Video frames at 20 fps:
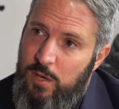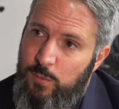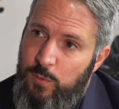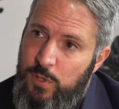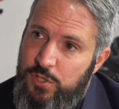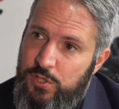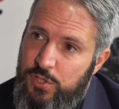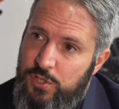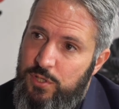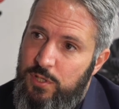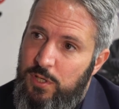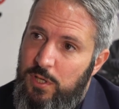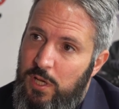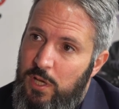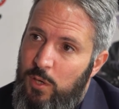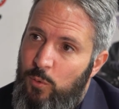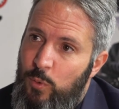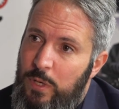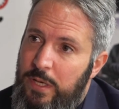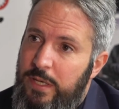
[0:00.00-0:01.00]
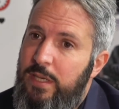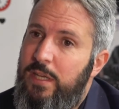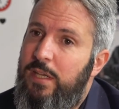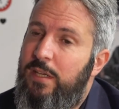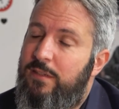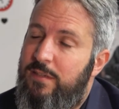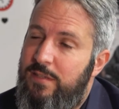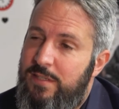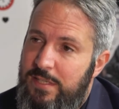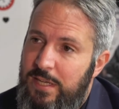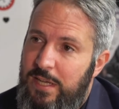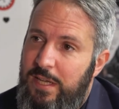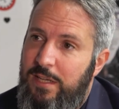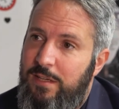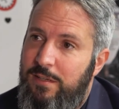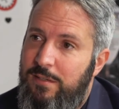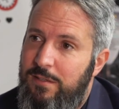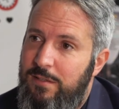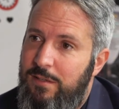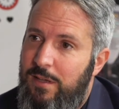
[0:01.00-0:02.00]
which we'll need to
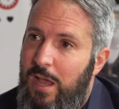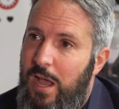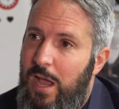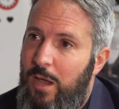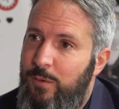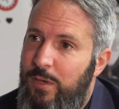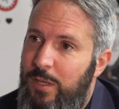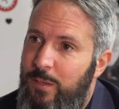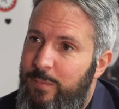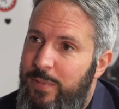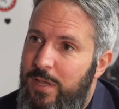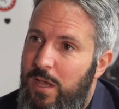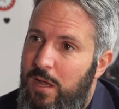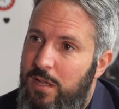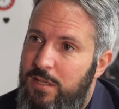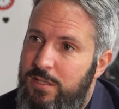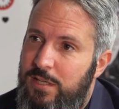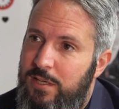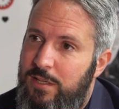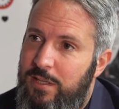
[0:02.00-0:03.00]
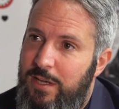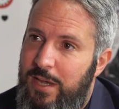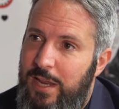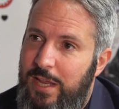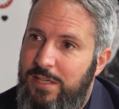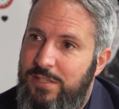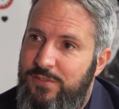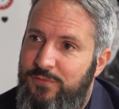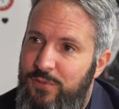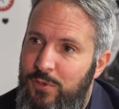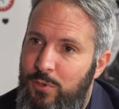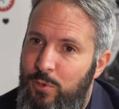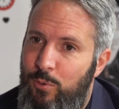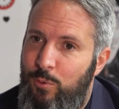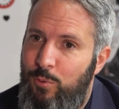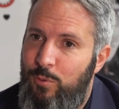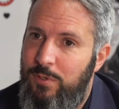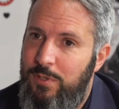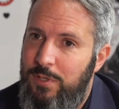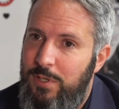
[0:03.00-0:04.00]
see how they'll be answered in the next
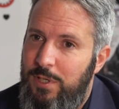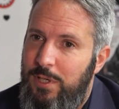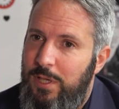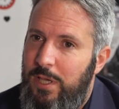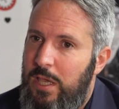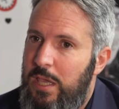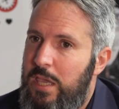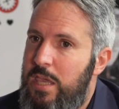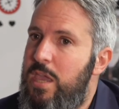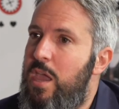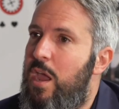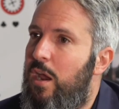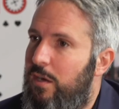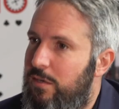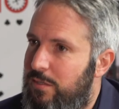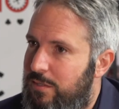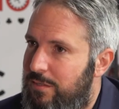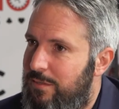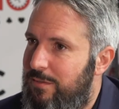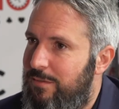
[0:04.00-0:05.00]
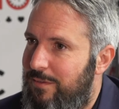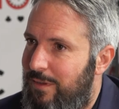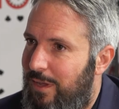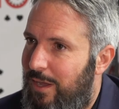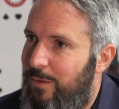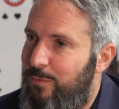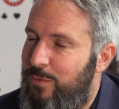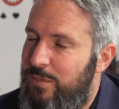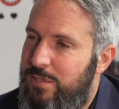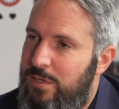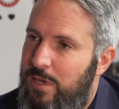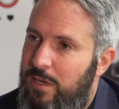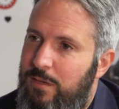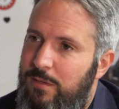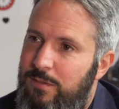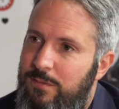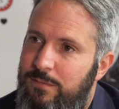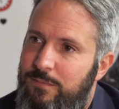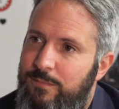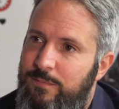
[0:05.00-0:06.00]
few years, I would
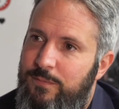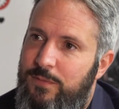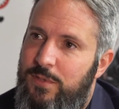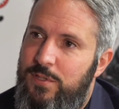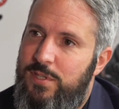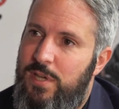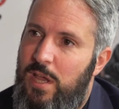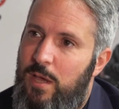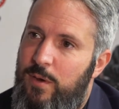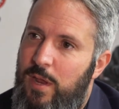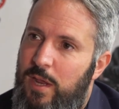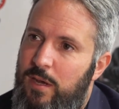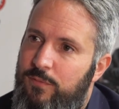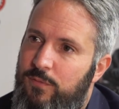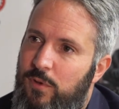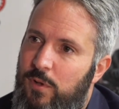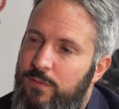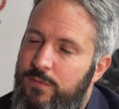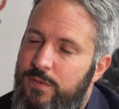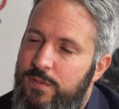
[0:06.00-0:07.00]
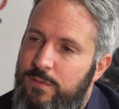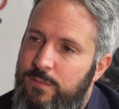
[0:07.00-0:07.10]
say, to see how that evolves.